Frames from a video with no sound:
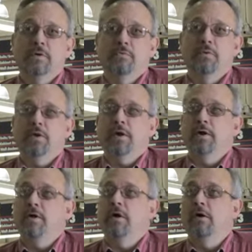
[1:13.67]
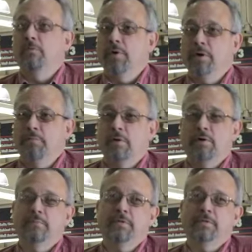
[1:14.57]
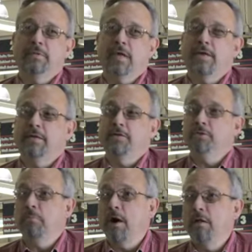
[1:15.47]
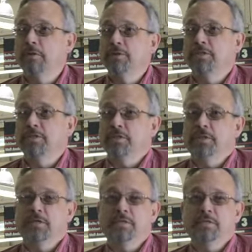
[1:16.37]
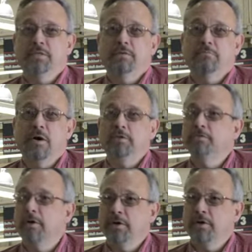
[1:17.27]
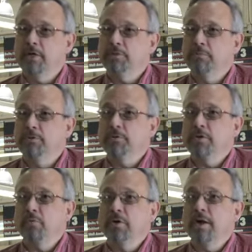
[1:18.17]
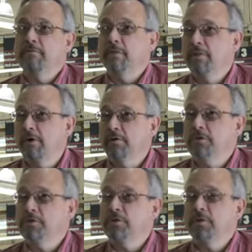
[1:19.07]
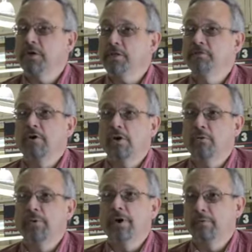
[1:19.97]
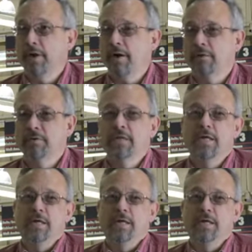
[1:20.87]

We carry a hardware department that, as small as this is, most of our customers think we have the largest selection of hardware around.